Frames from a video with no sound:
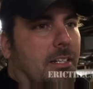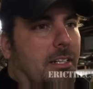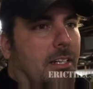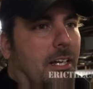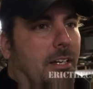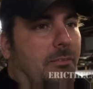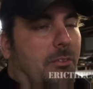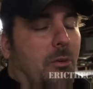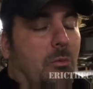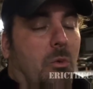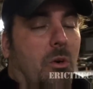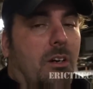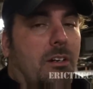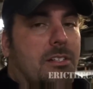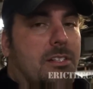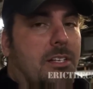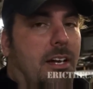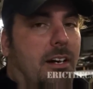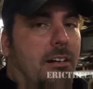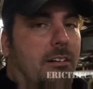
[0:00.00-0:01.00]
if it
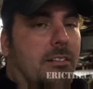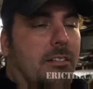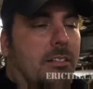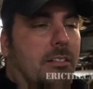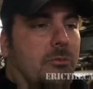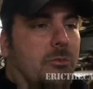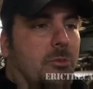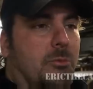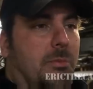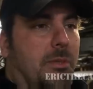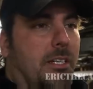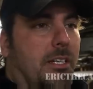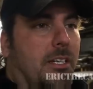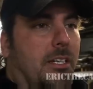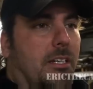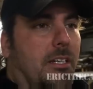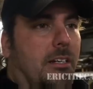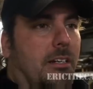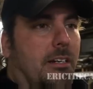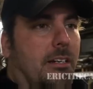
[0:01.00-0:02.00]
works out, it will
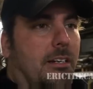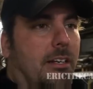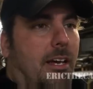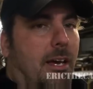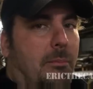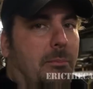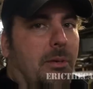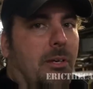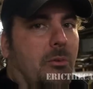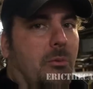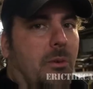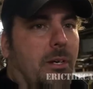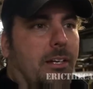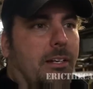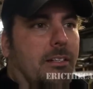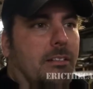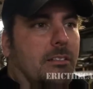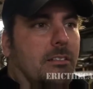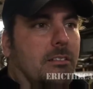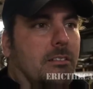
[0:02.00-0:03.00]
be an epic
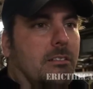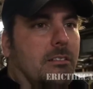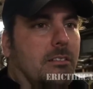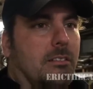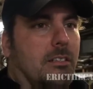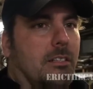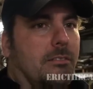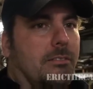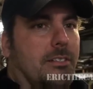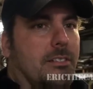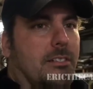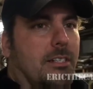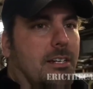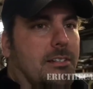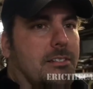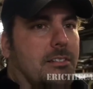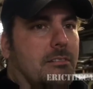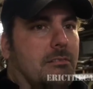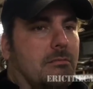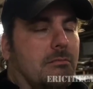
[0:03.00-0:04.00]
win. If it
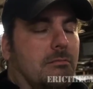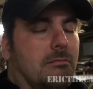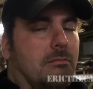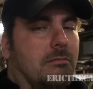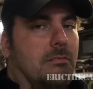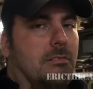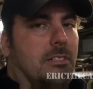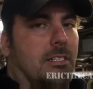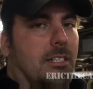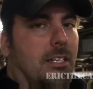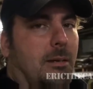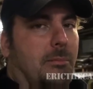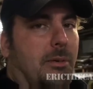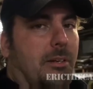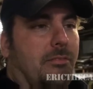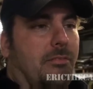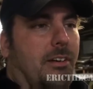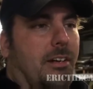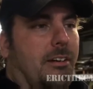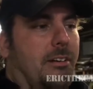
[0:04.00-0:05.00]
doesn't, an
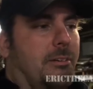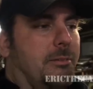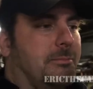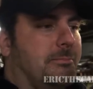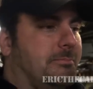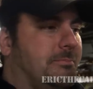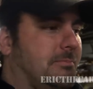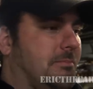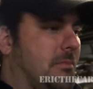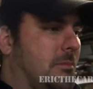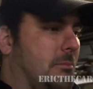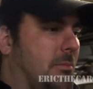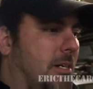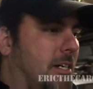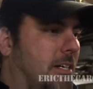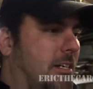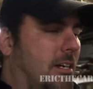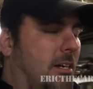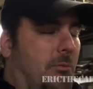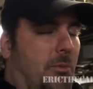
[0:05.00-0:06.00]
epic fail.
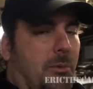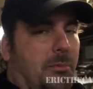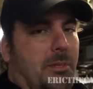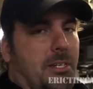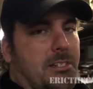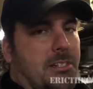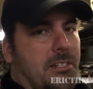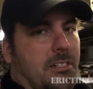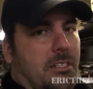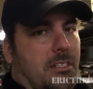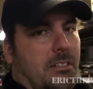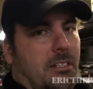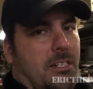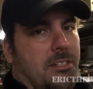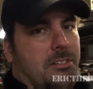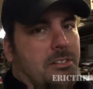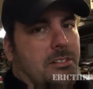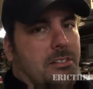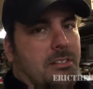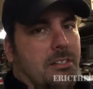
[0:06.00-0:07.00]
But I'm replacing the
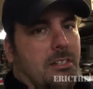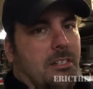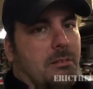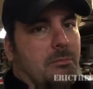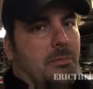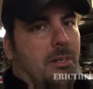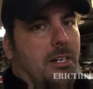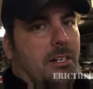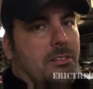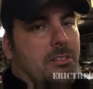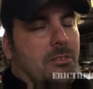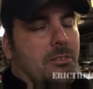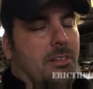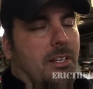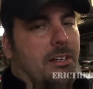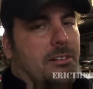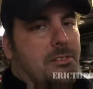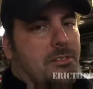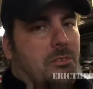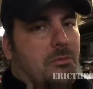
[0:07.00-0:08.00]
clutches in my
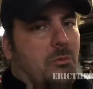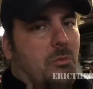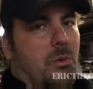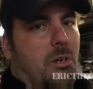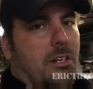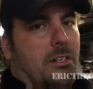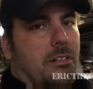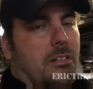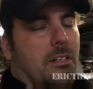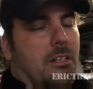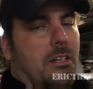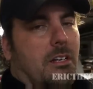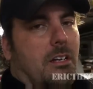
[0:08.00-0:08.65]
2001